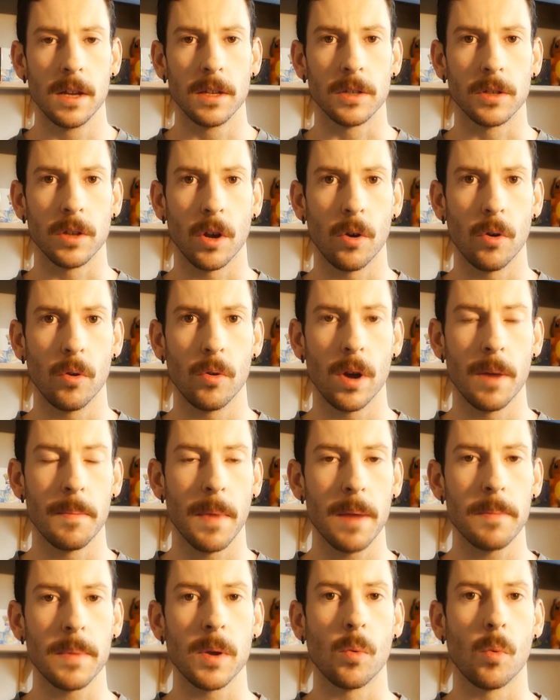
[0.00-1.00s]
So it
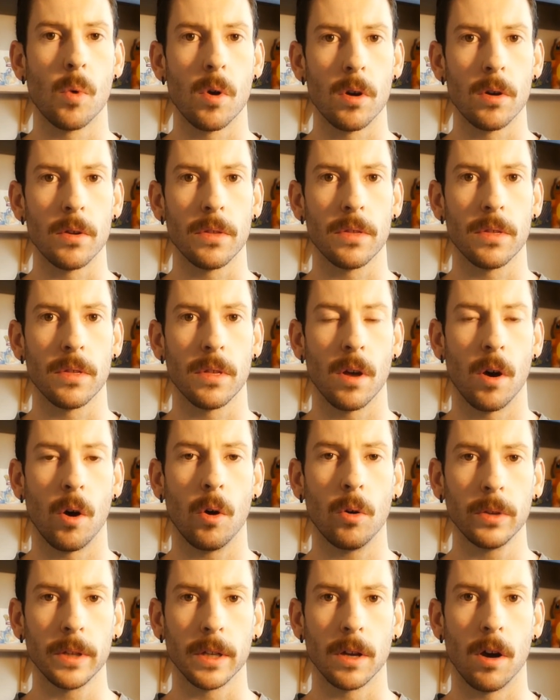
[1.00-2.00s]
might be worth
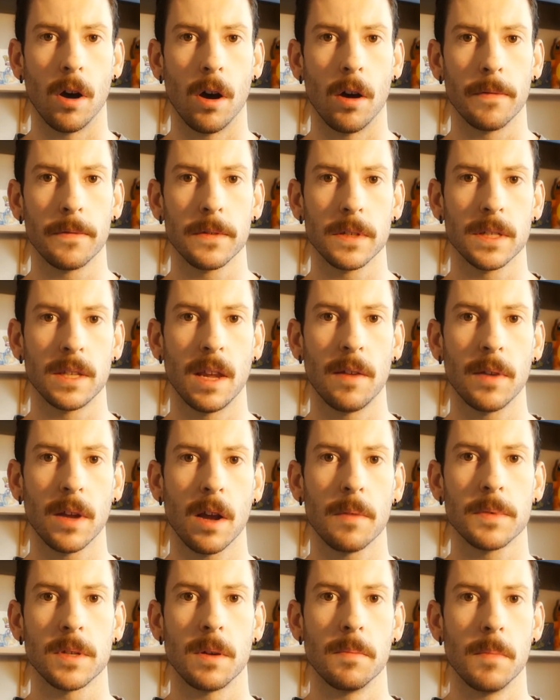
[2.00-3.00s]
holding off, saving
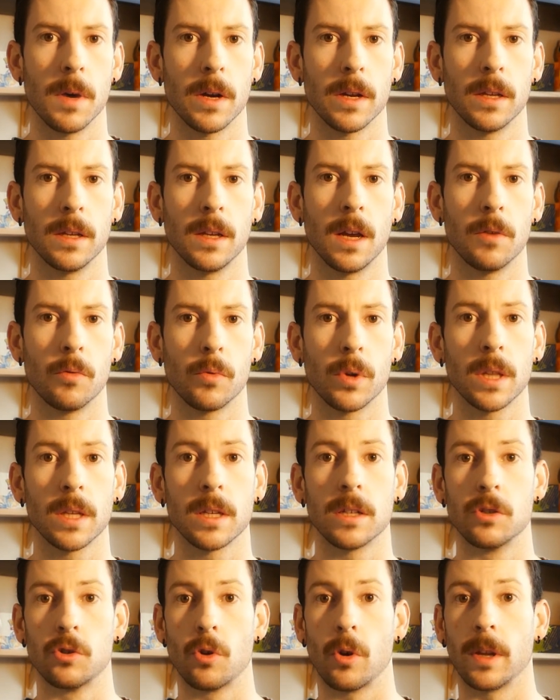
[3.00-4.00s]
up some money, and
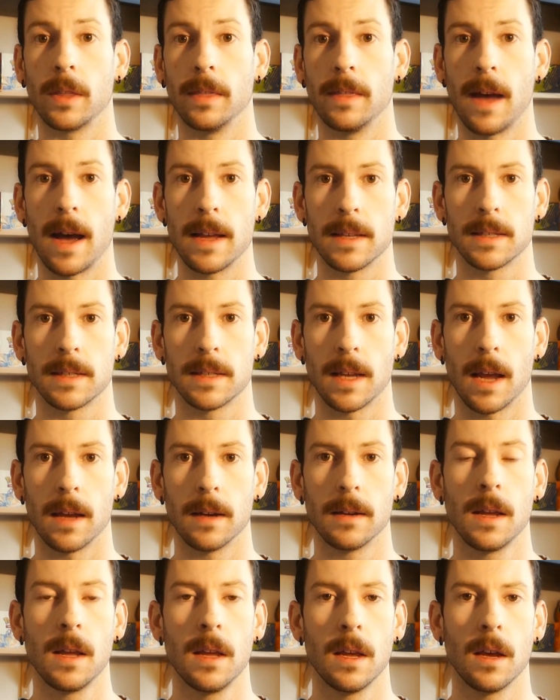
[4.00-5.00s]
really enjoying that
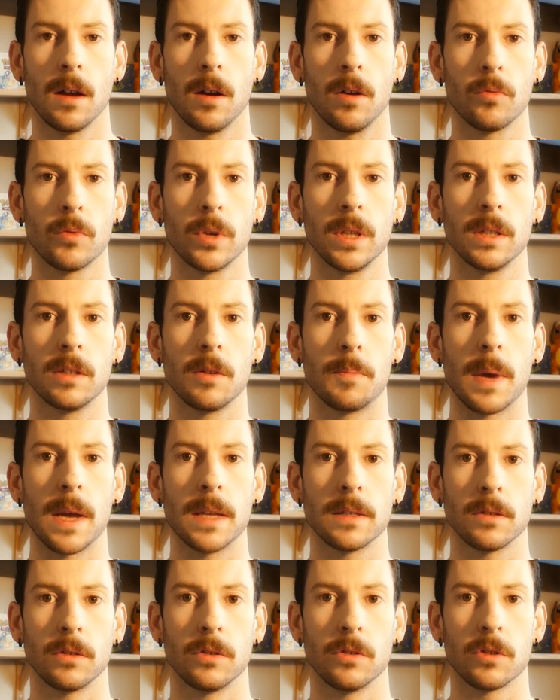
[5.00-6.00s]
set. It all really
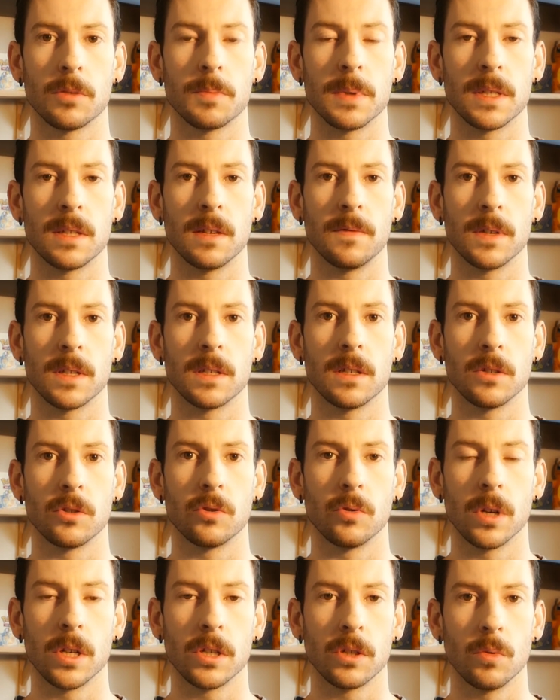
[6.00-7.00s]
depends on your specific
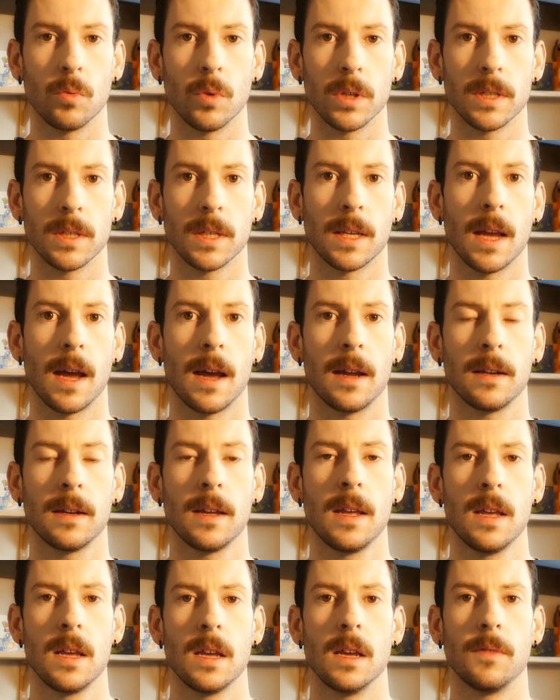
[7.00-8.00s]
situation. Once again,
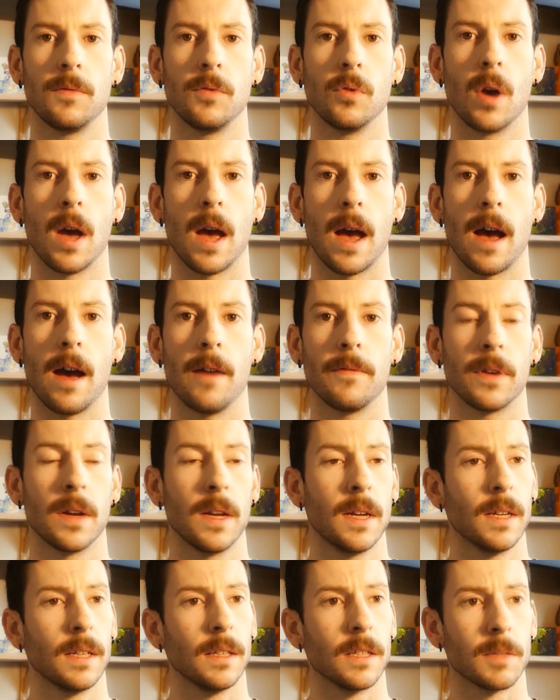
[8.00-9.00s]
if you
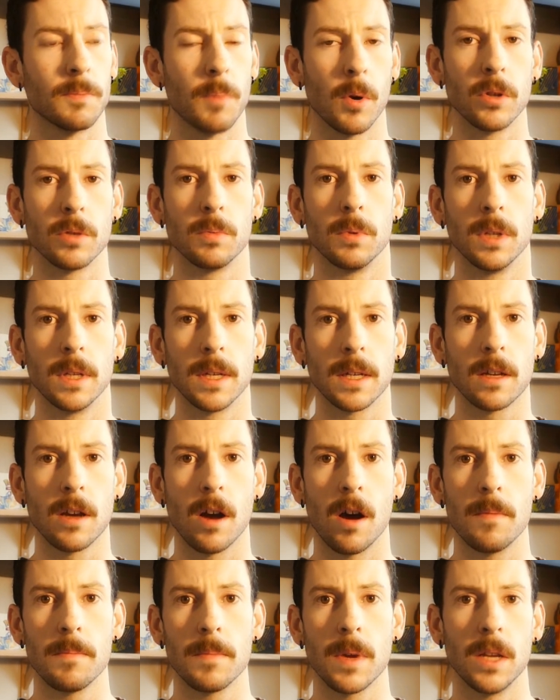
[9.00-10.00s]
have disposable
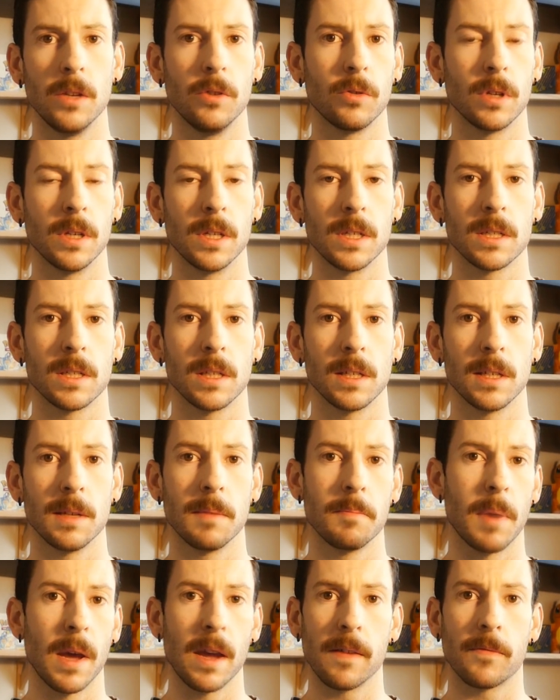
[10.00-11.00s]
income and you can easily
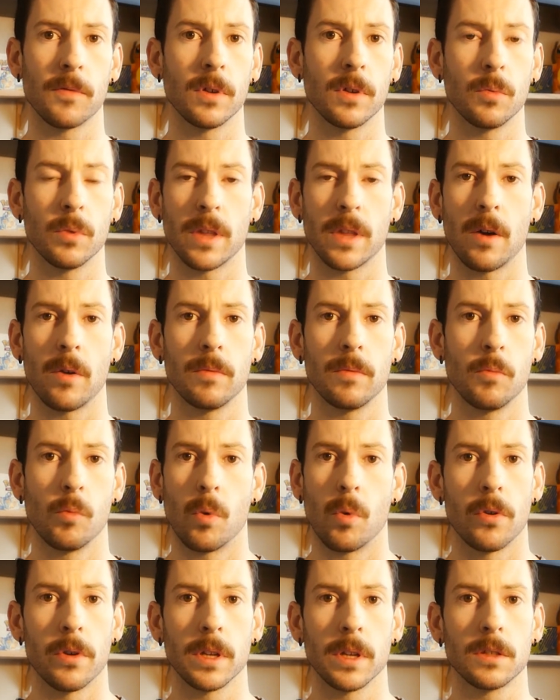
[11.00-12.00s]
pay for it without
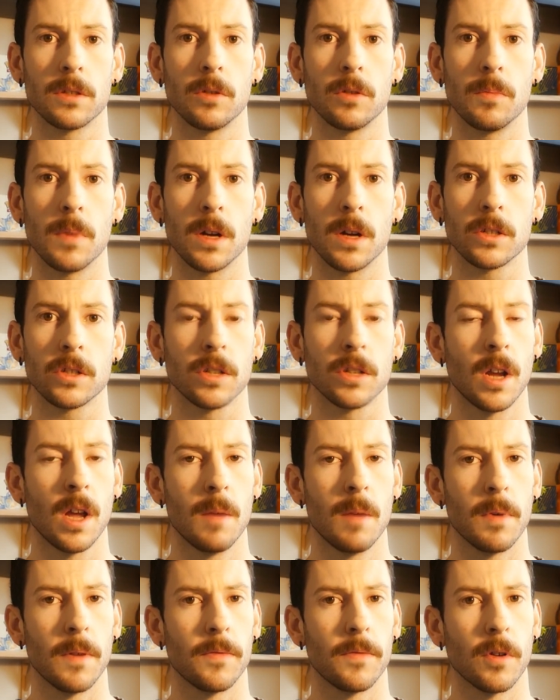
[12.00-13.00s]
worrying too much.
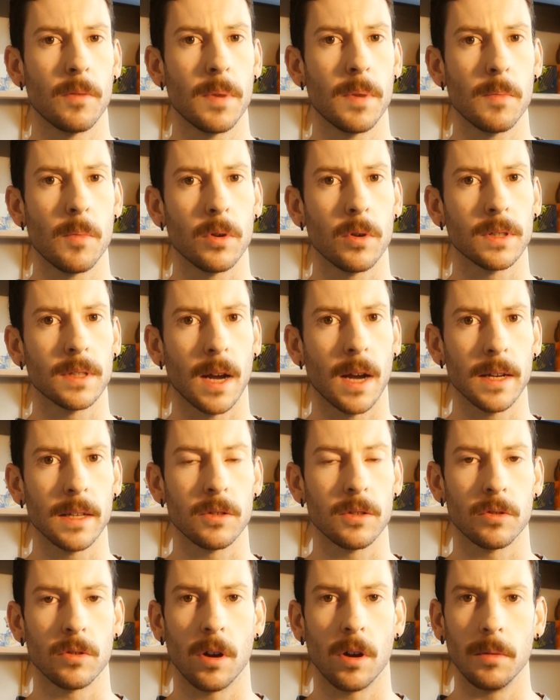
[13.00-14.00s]
But if you're a bit more
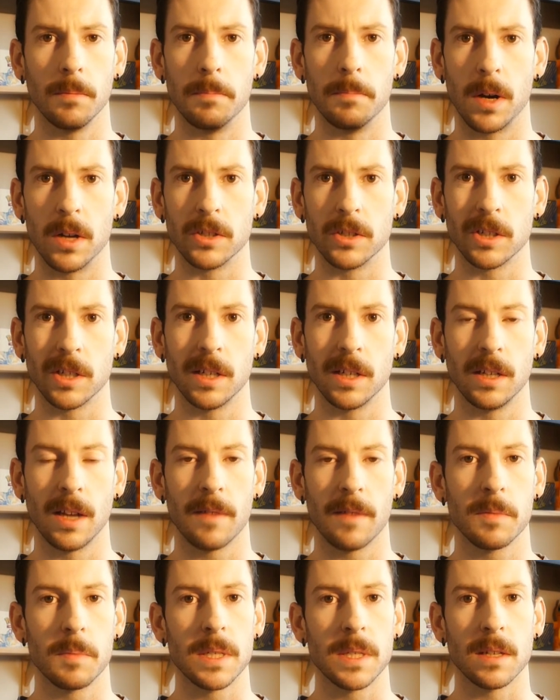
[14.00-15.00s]
tighter on budget and you
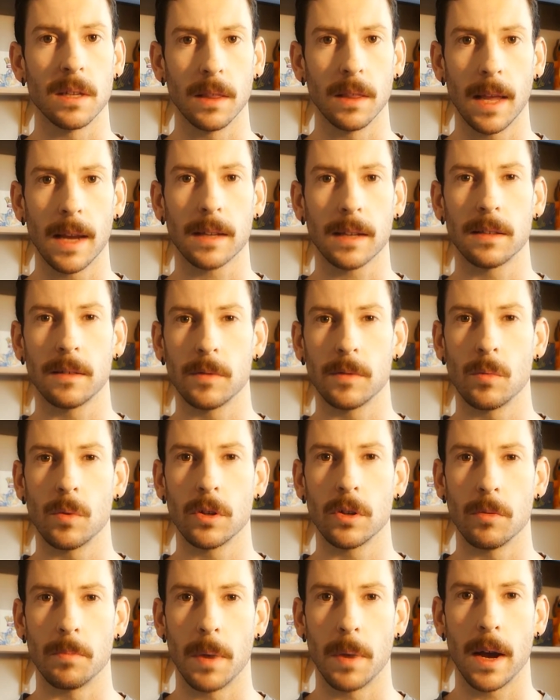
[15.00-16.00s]
have to be selective in
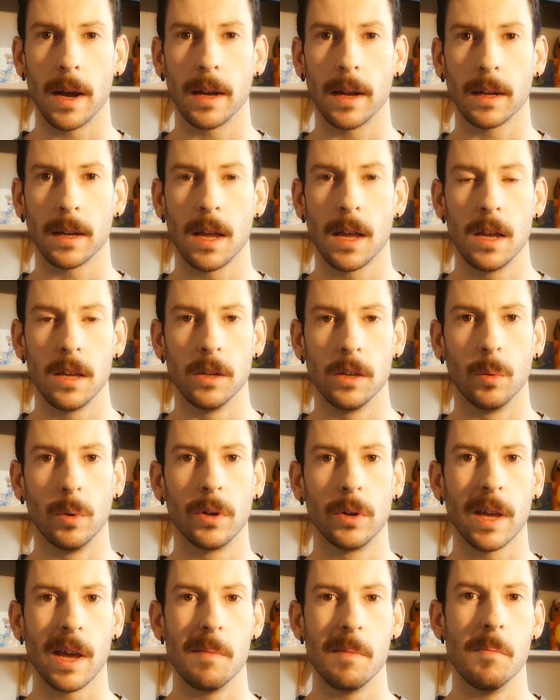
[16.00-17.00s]
what you're buying, you
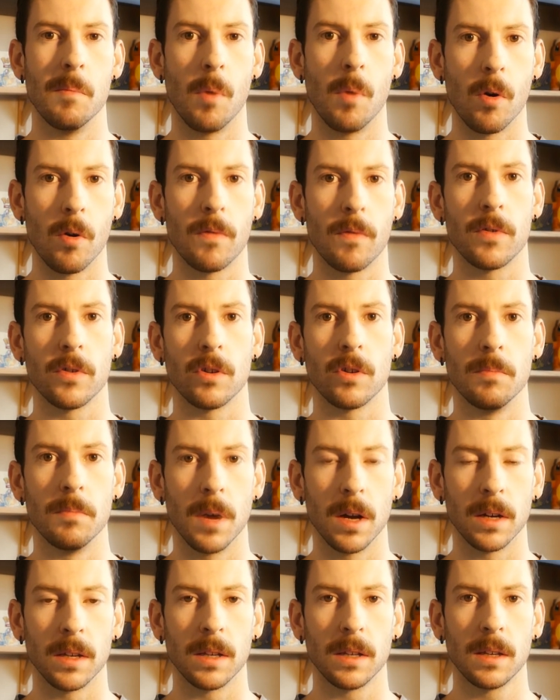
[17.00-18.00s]
will get more for your
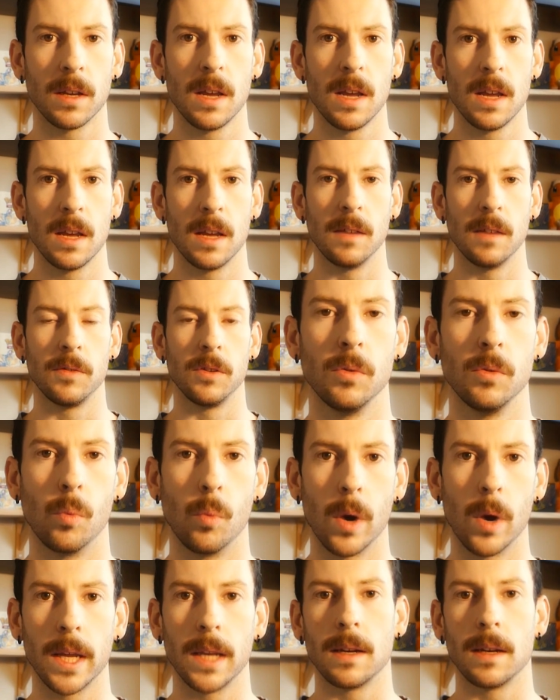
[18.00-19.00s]
money if you
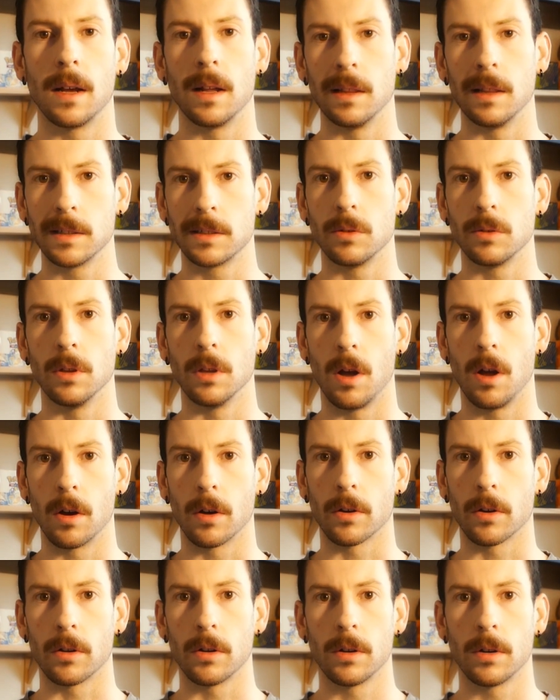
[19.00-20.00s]
wait a little
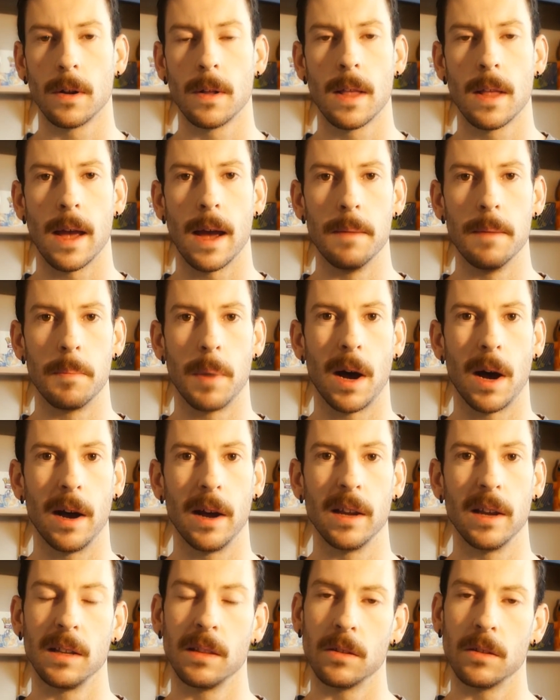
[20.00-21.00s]
longer and
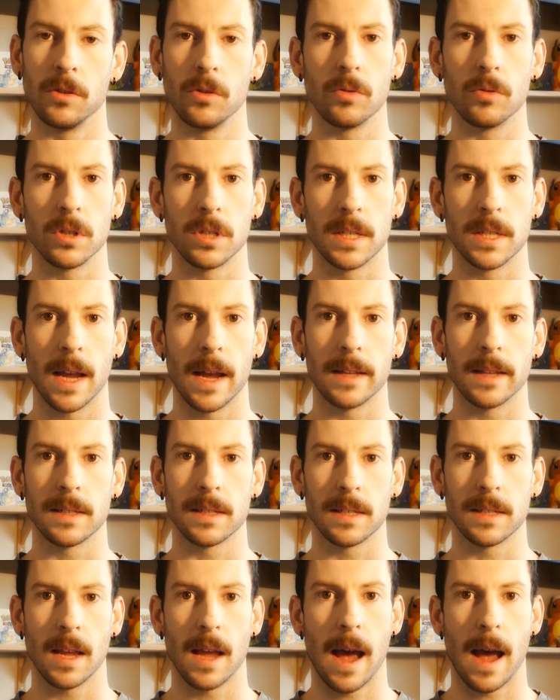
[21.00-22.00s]
buy the newer
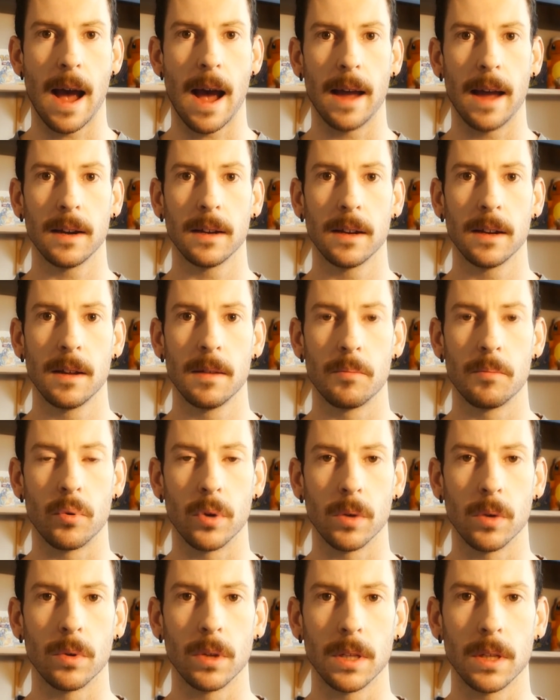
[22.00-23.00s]
sets at
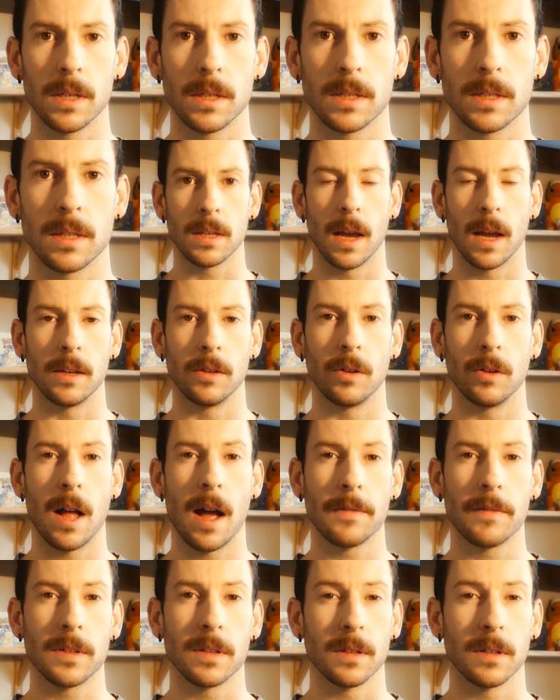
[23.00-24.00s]
pre-release, and you'll
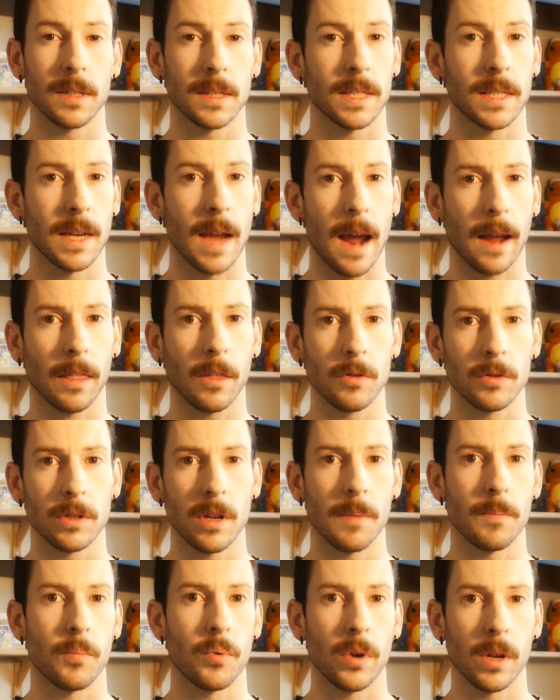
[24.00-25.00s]
have to snag those
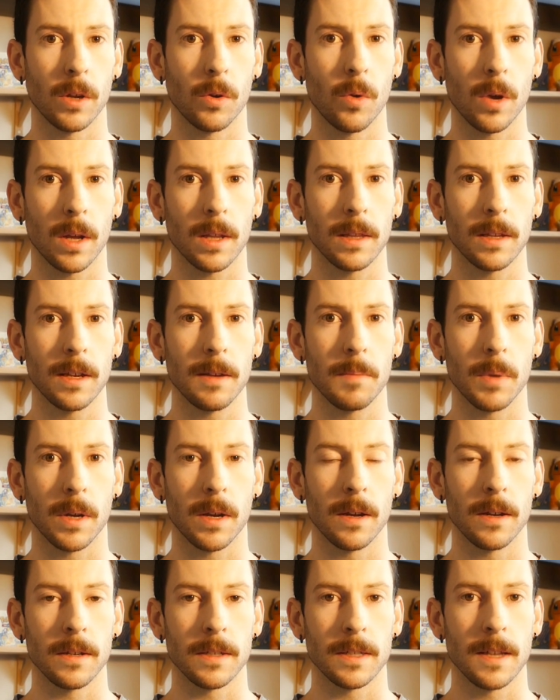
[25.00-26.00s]
up pretty quickly
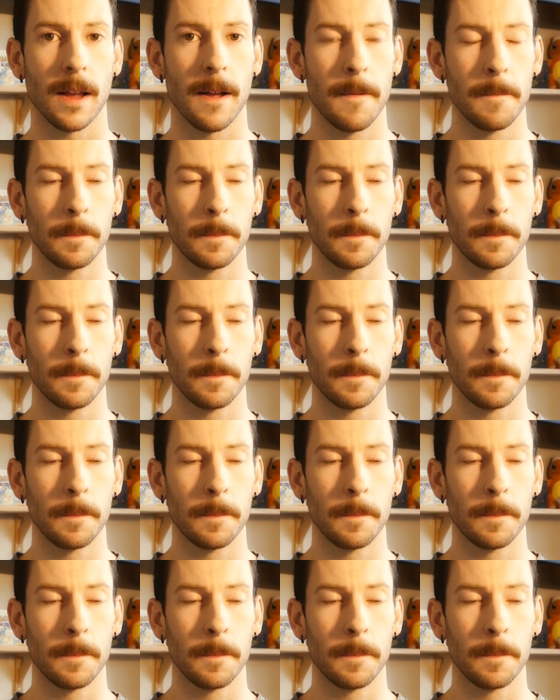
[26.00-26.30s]
because